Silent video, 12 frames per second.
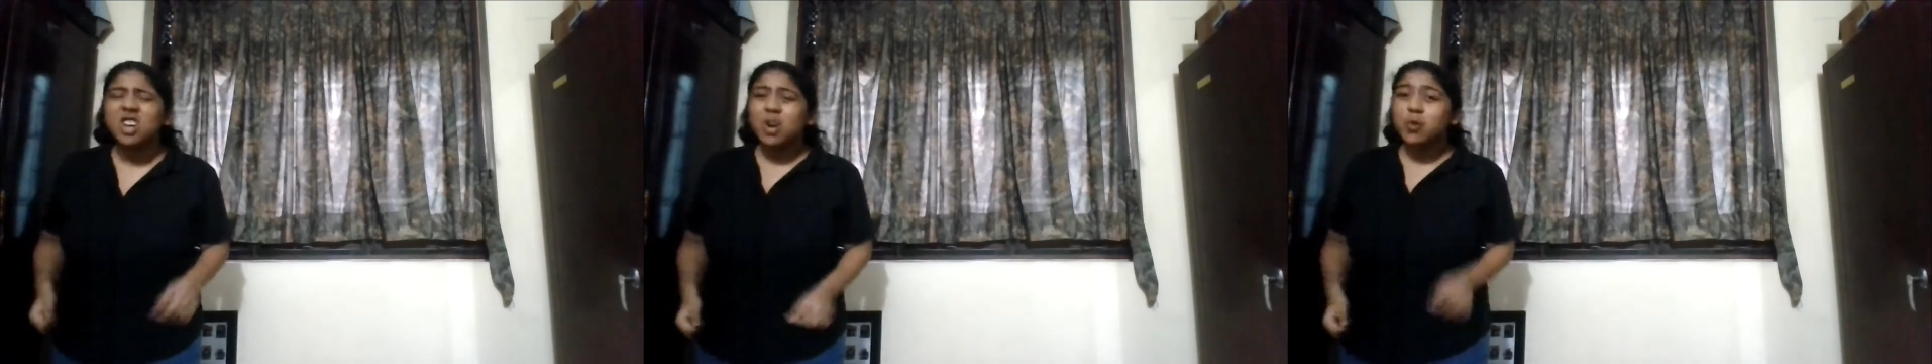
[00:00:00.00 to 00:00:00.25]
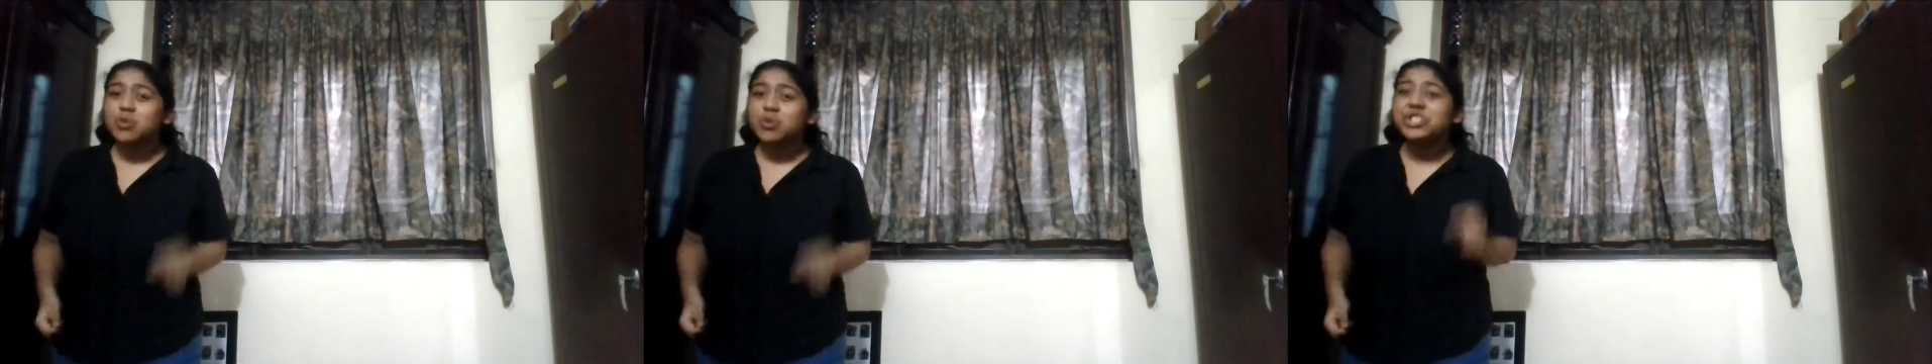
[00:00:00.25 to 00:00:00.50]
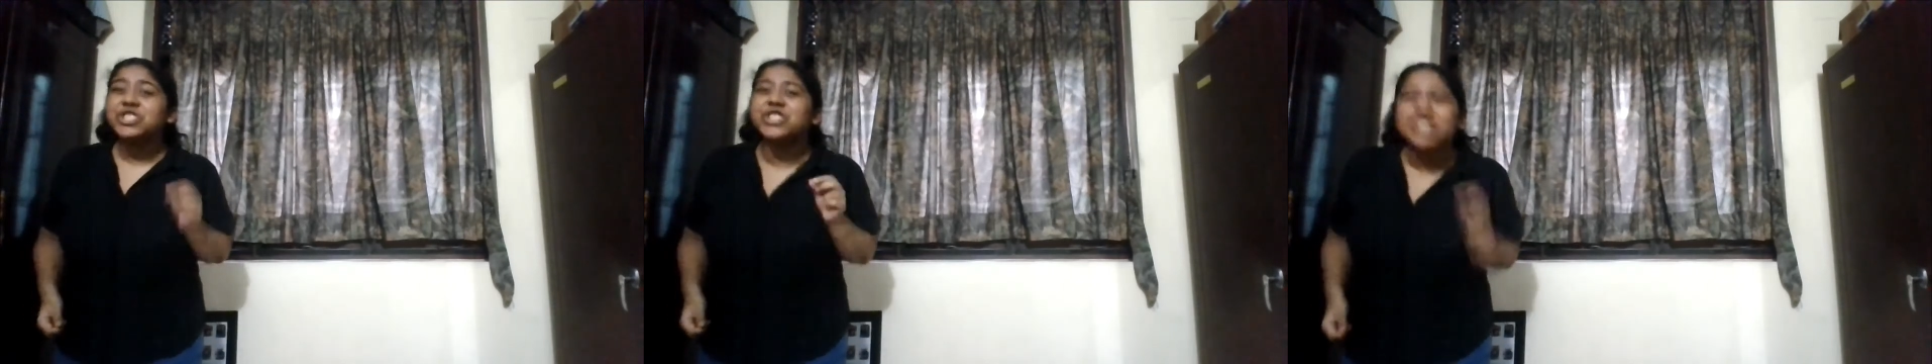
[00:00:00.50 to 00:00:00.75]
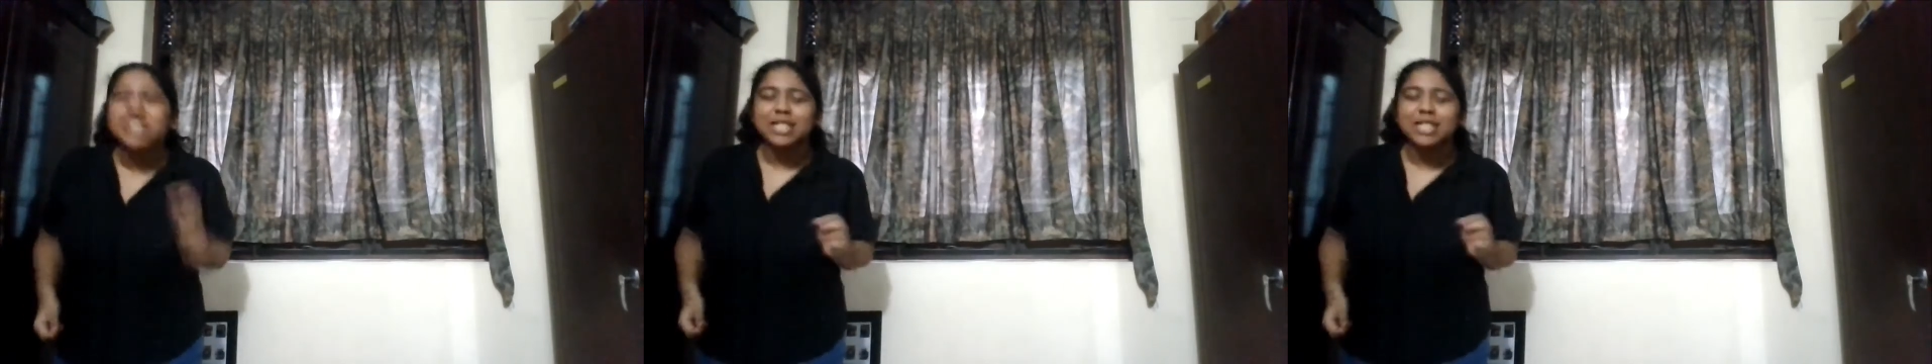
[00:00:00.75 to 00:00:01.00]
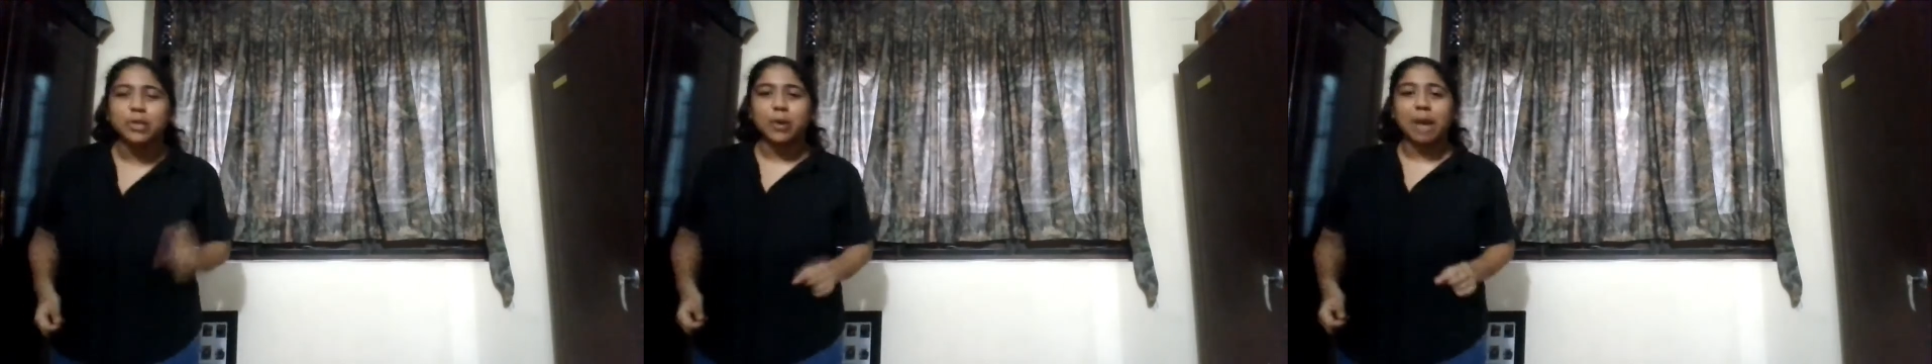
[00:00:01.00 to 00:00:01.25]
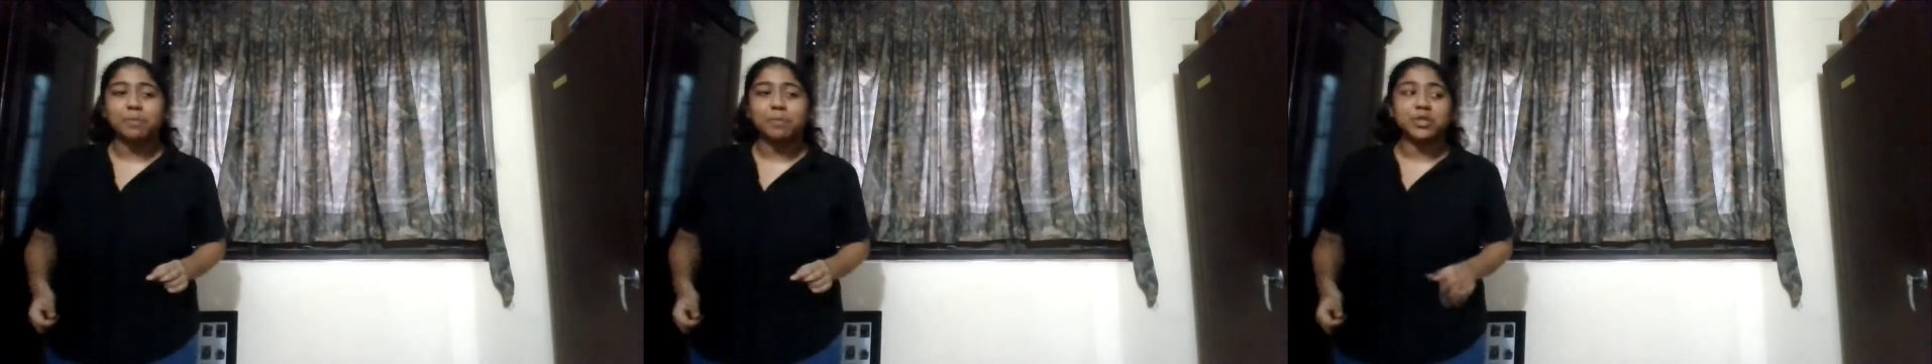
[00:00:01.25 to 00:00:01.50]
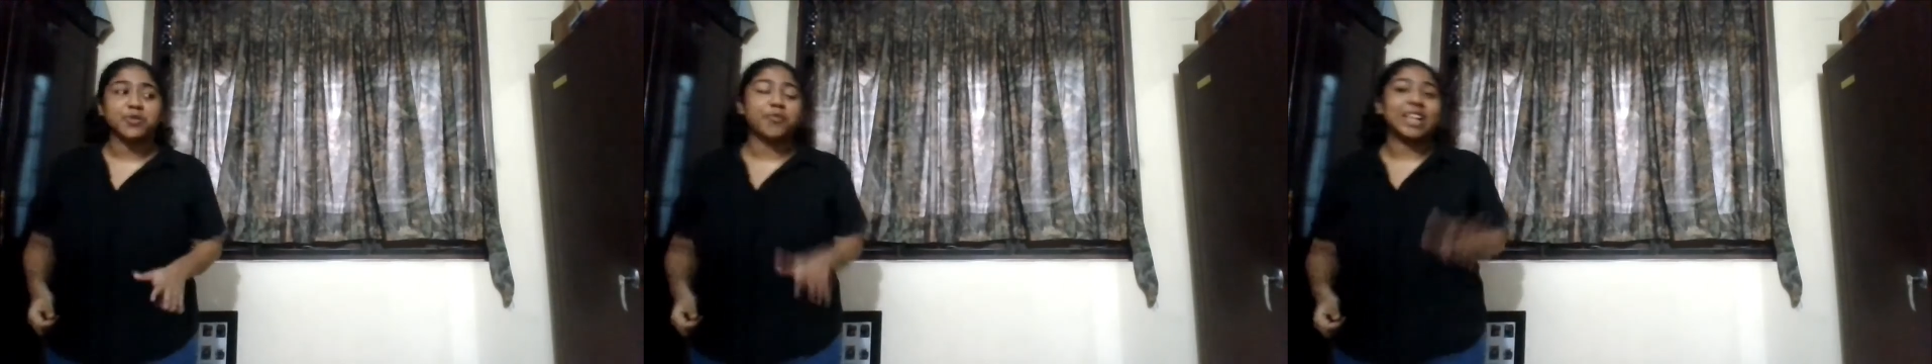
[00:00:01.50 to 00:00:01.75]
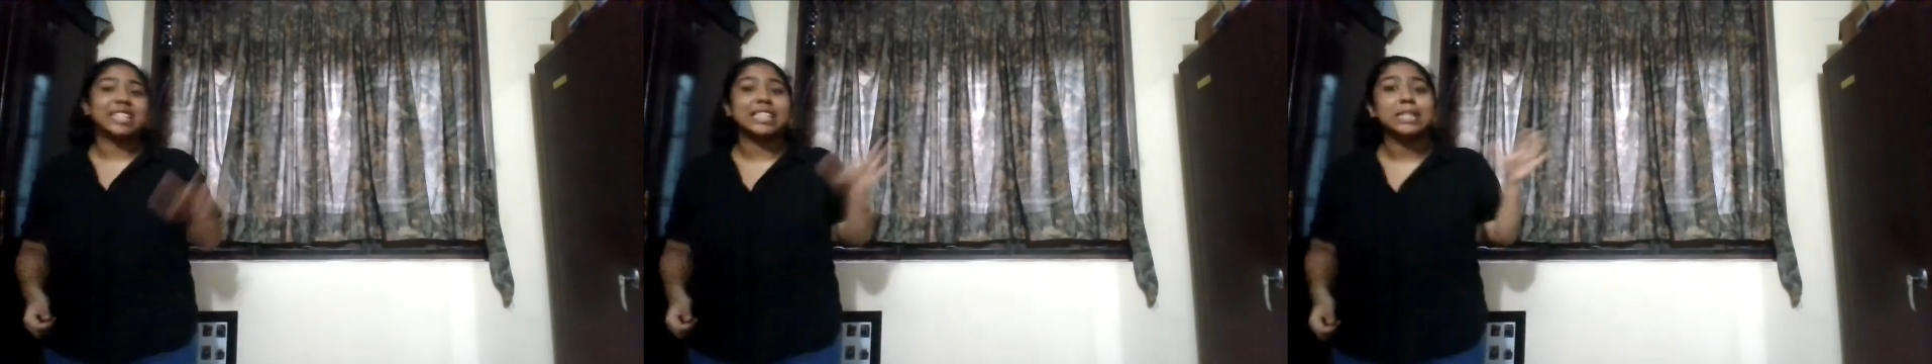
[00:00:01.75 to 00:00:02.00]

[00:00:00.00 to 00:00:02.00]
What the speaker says: who just so happened to fancy